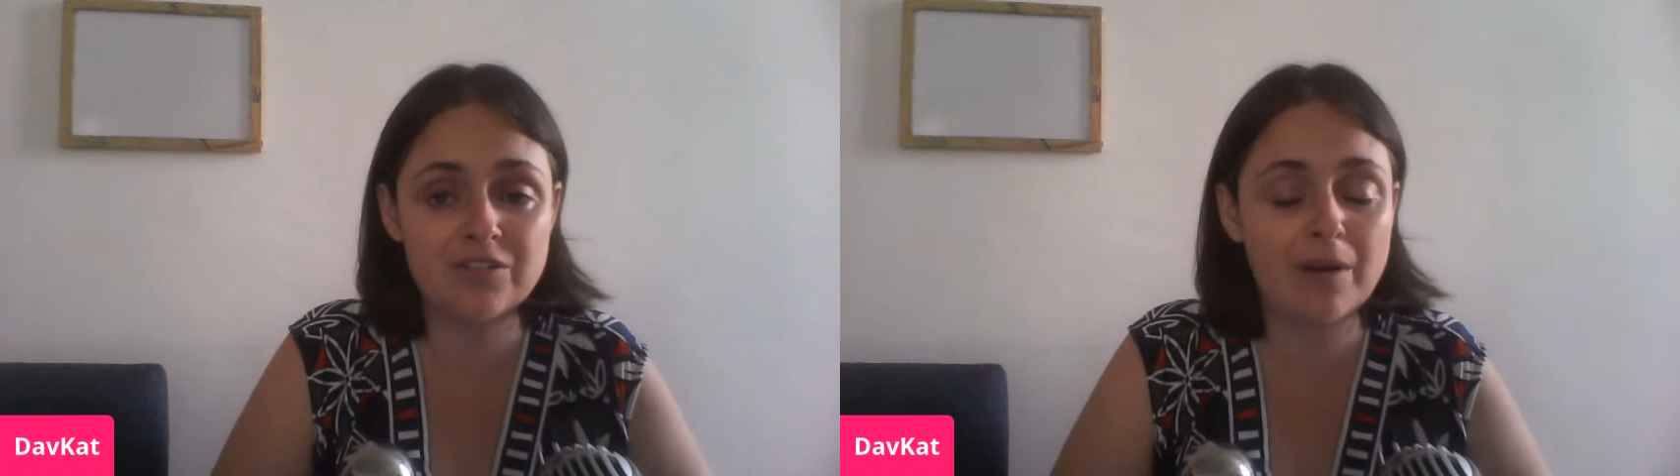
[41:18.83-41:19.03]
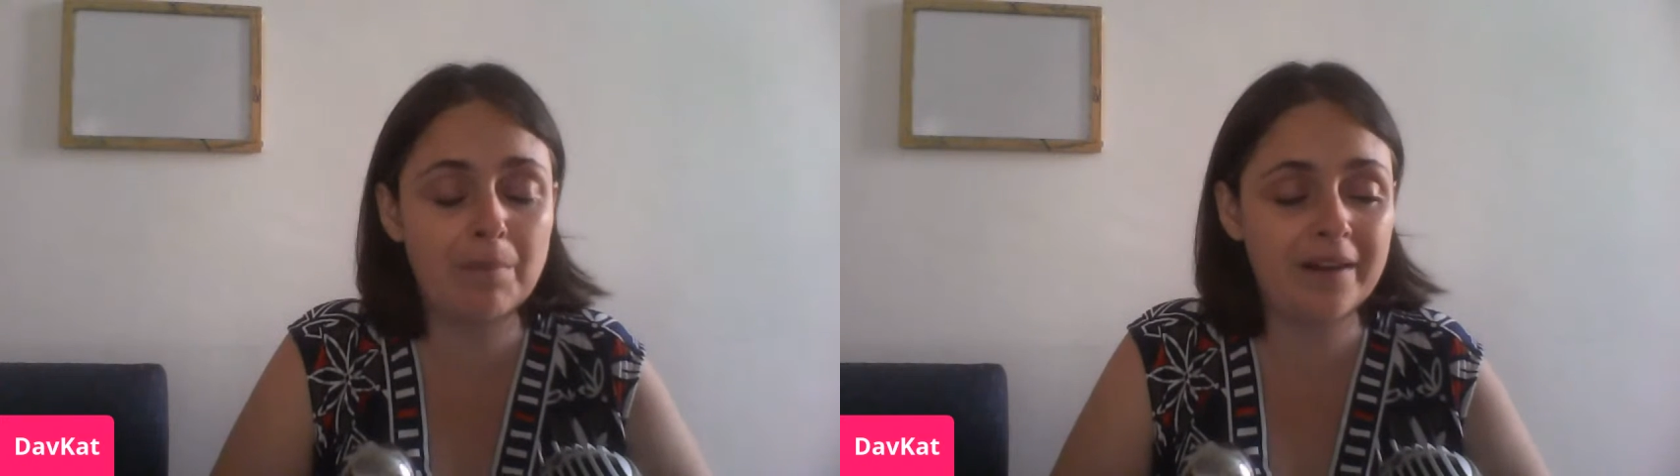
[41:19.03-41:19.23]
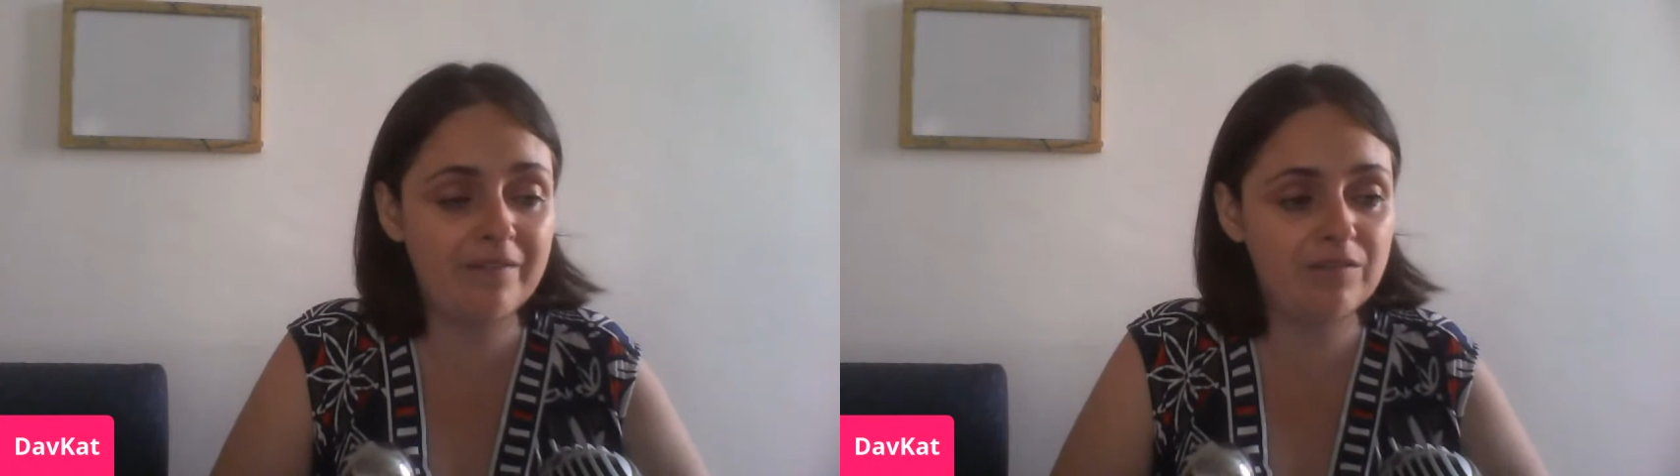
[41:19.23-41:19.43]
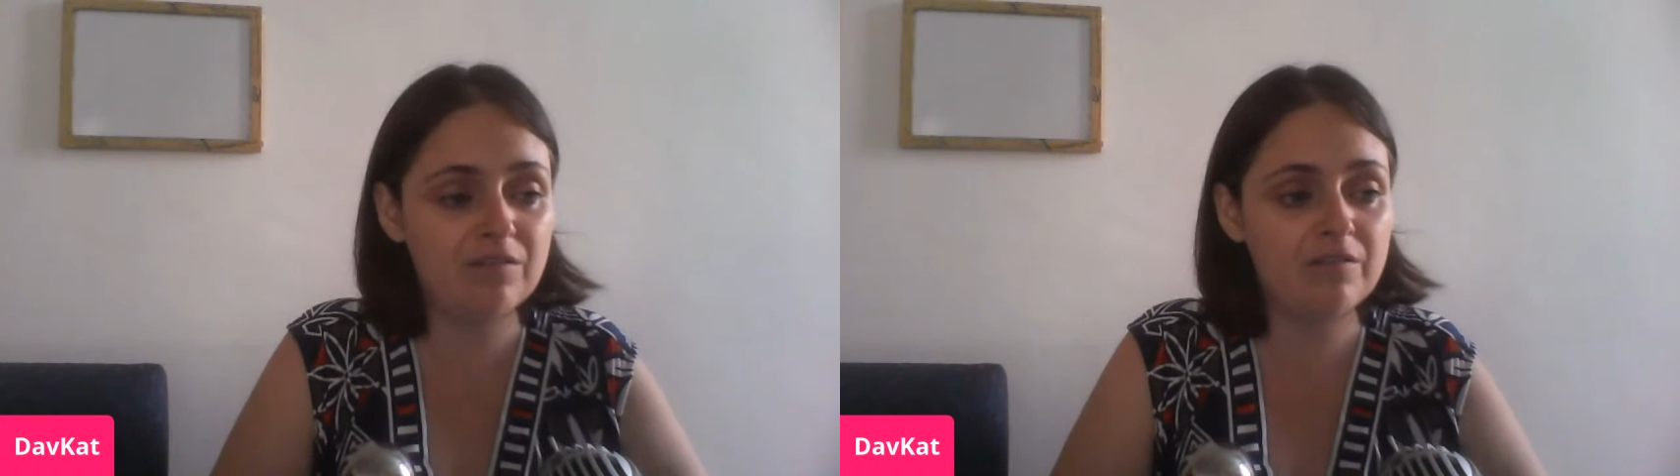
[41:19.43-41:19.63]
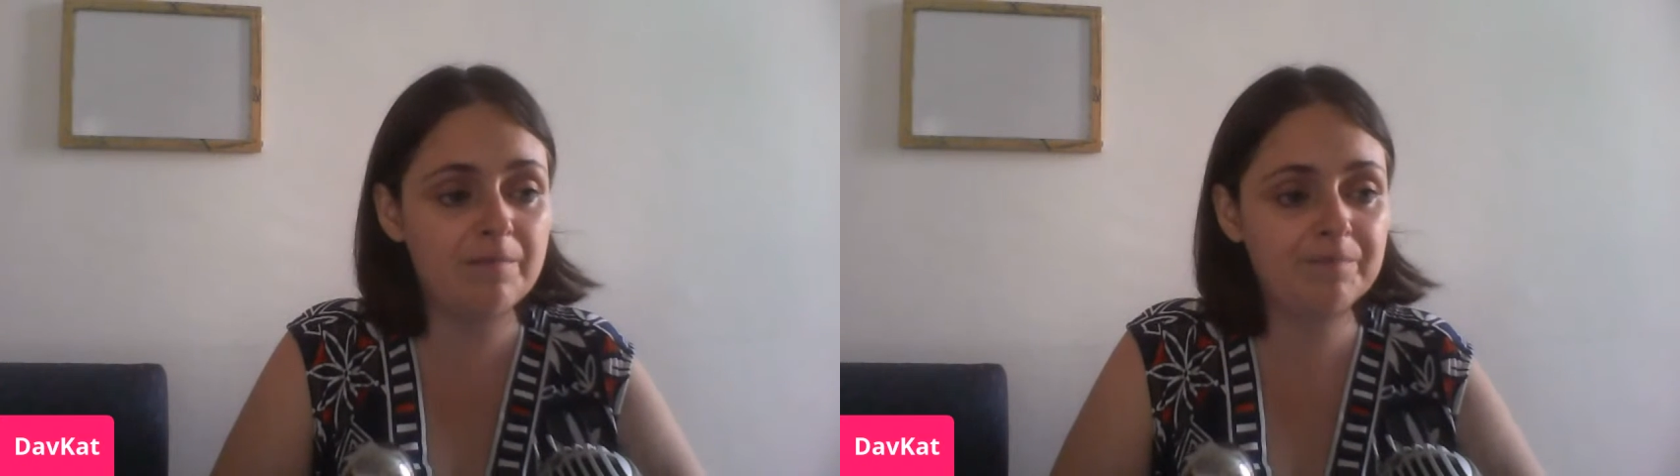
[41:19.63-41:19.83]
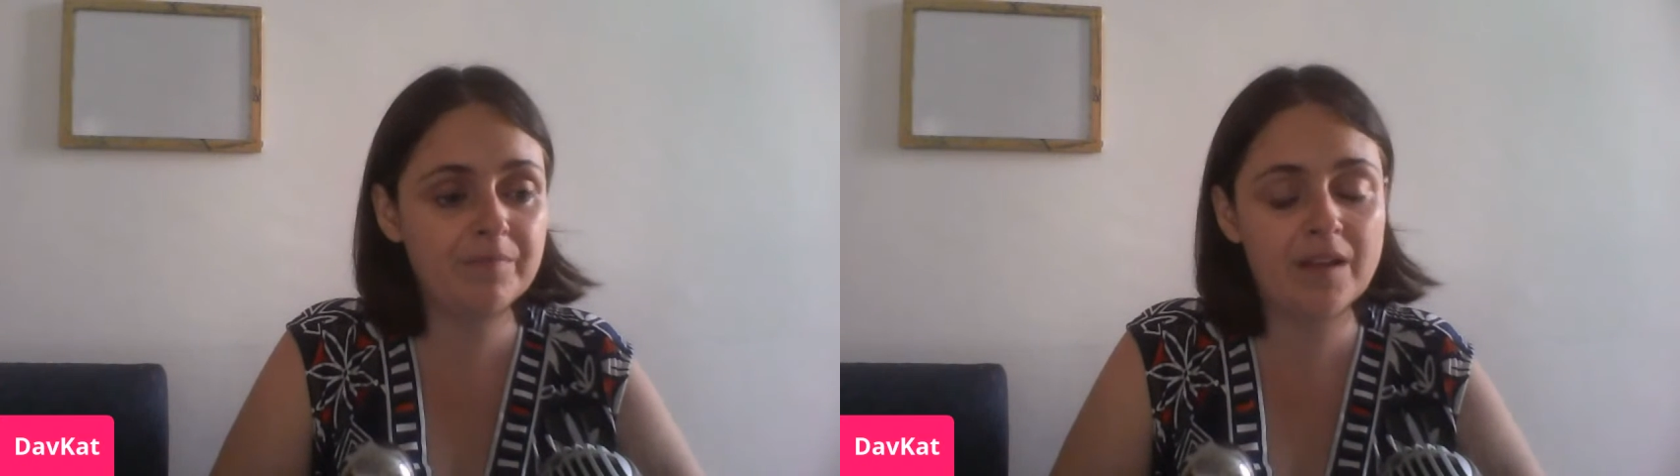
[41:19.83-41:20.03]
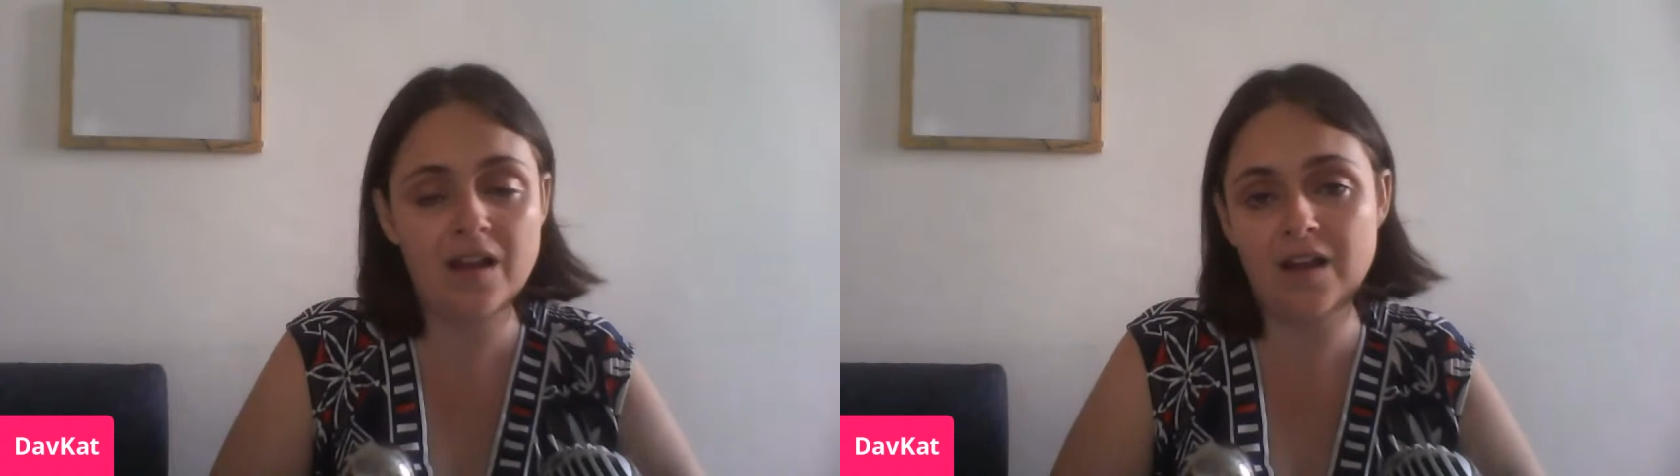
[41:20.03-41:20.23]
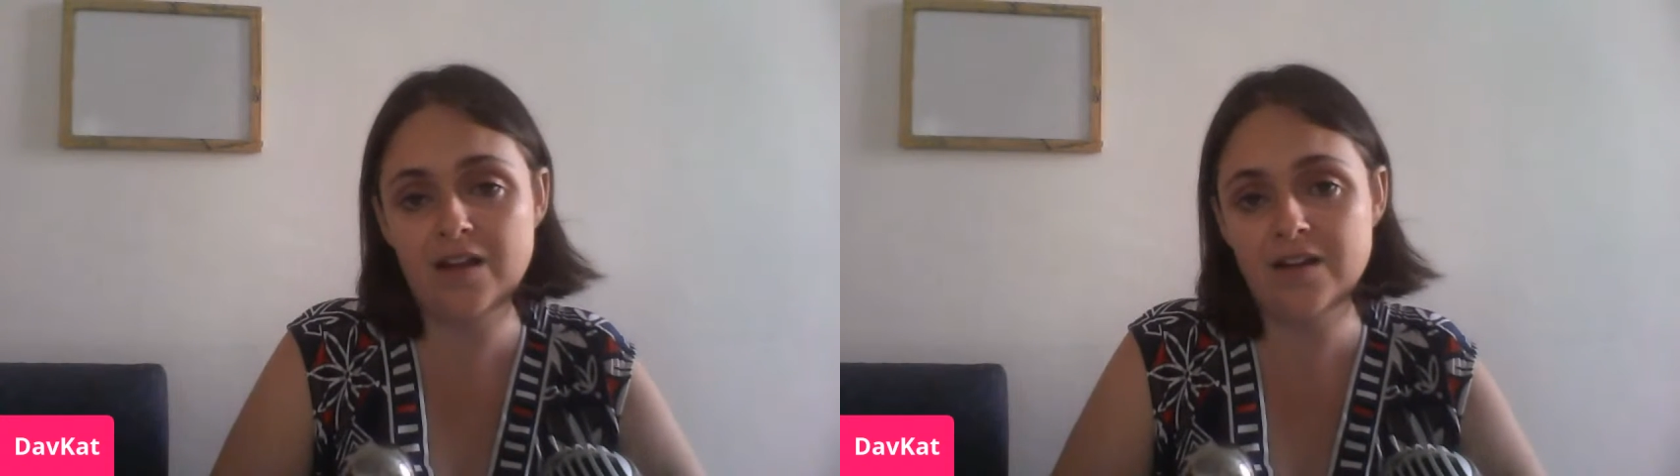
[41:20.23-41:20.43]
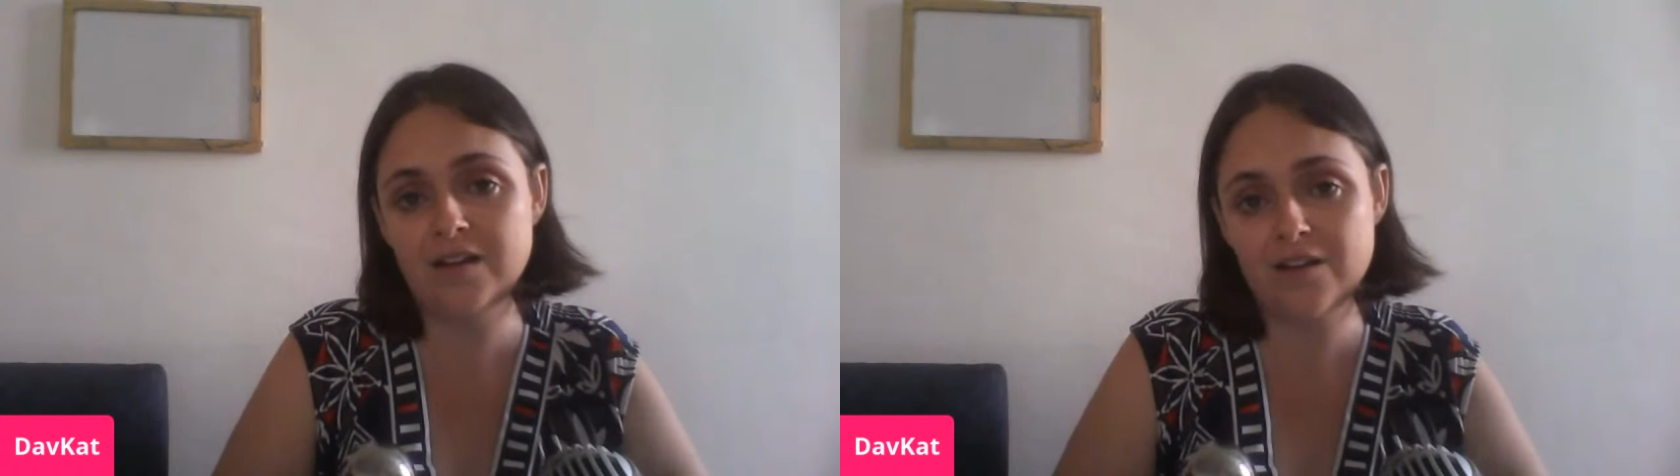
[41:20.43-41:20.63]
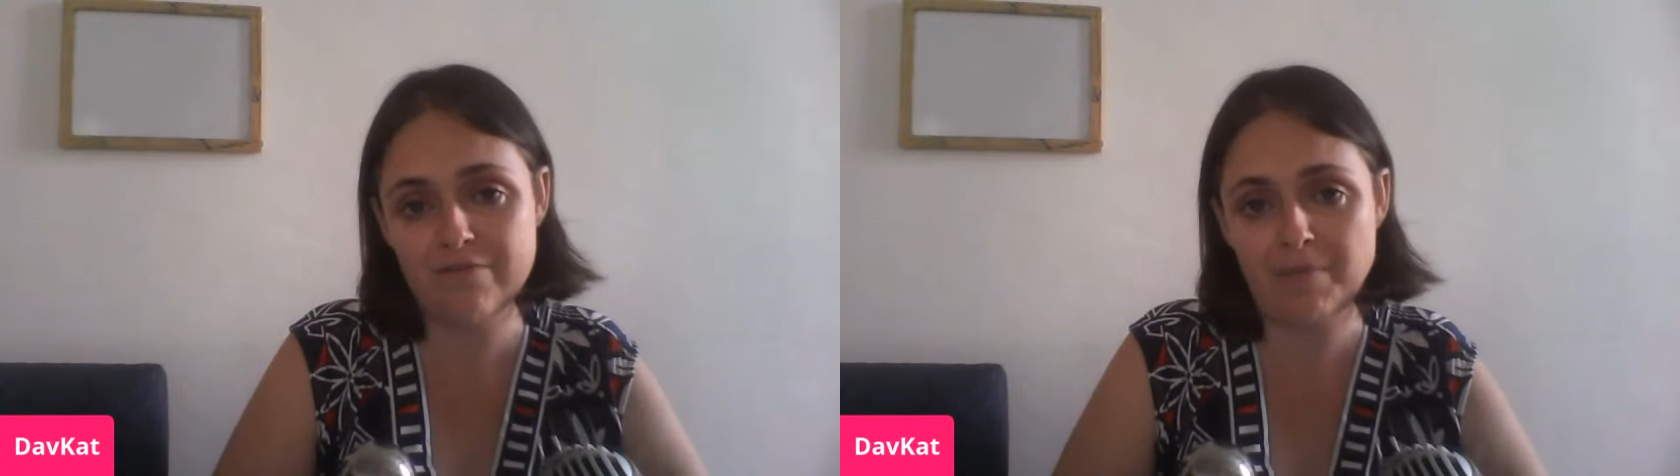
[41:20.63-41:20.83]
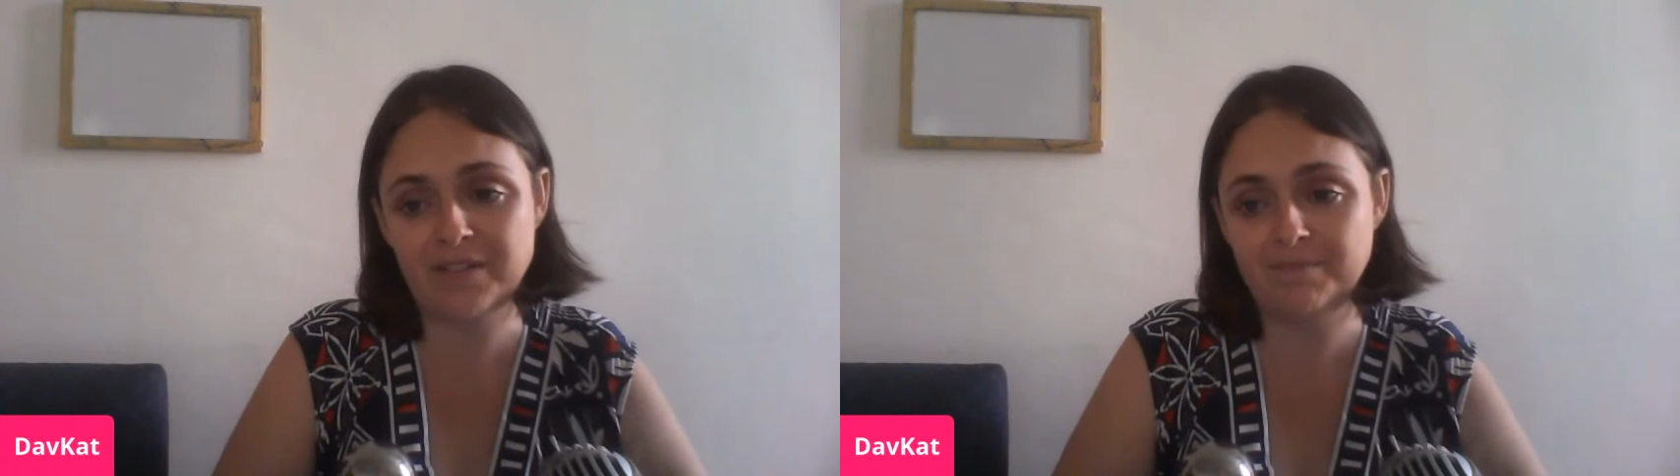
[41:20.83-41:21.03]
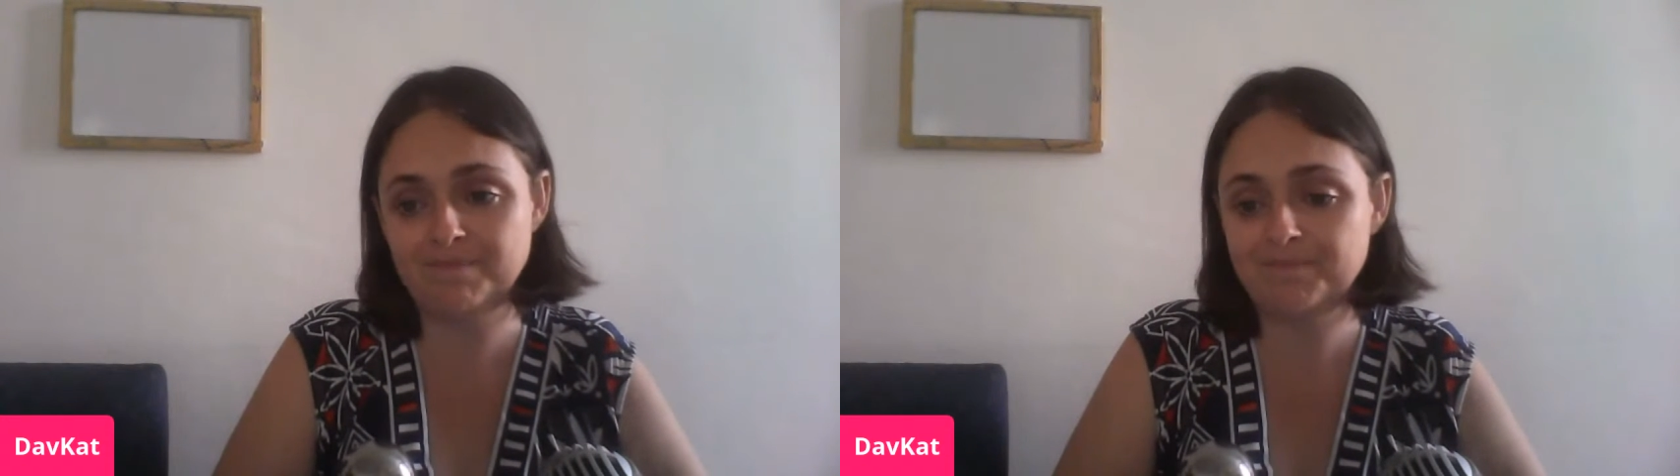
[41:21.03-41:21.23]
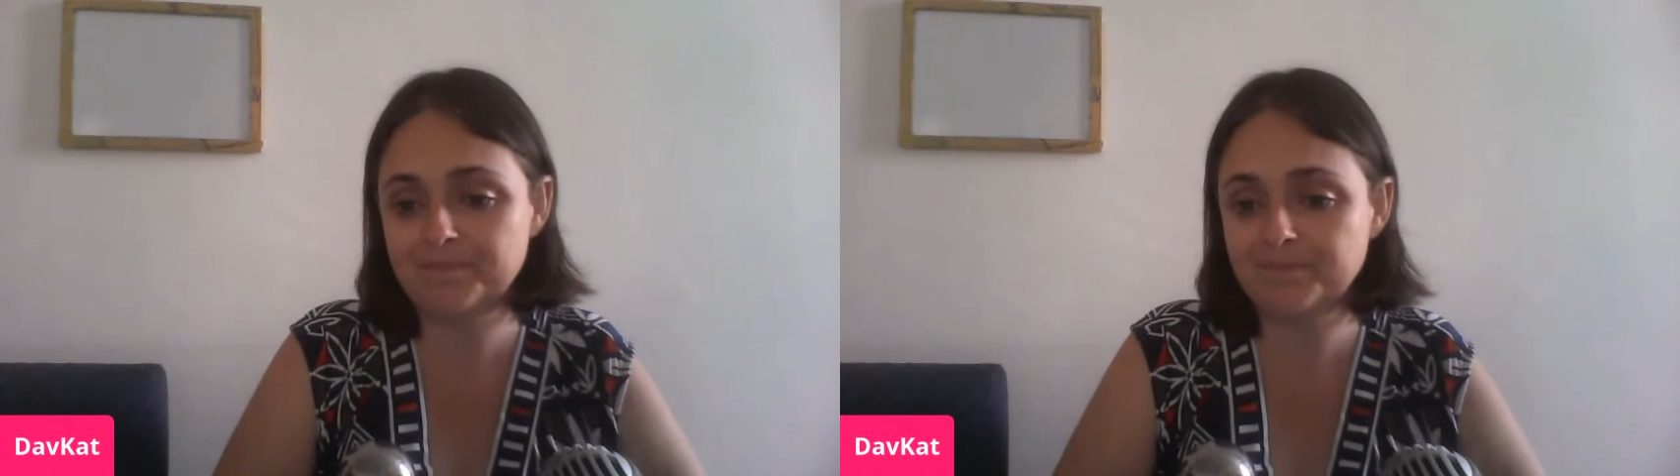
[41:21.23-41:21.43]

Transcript: Trump-level corruption,